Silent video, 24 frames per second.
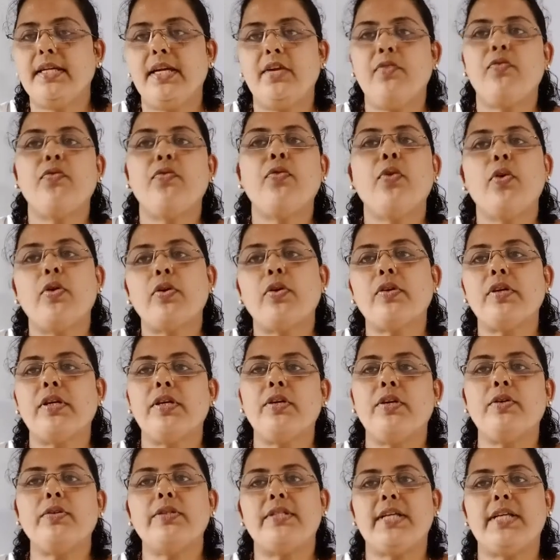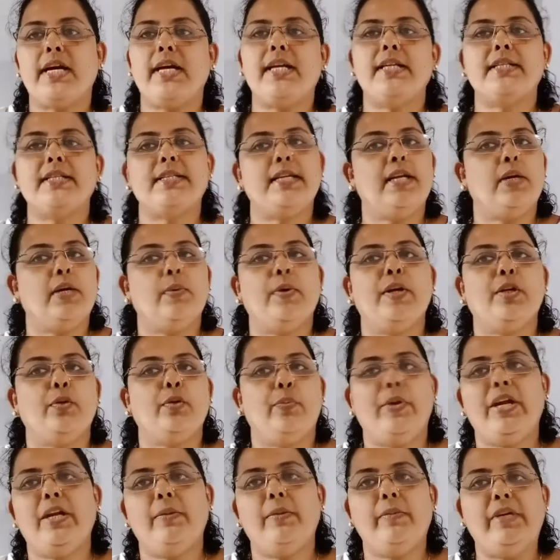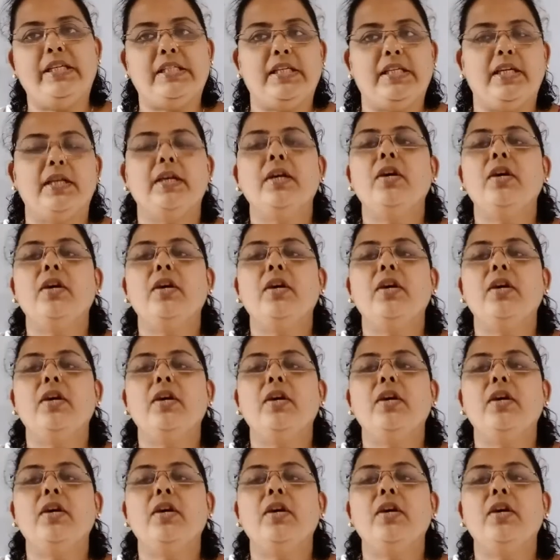4 into side is equal to perimeter.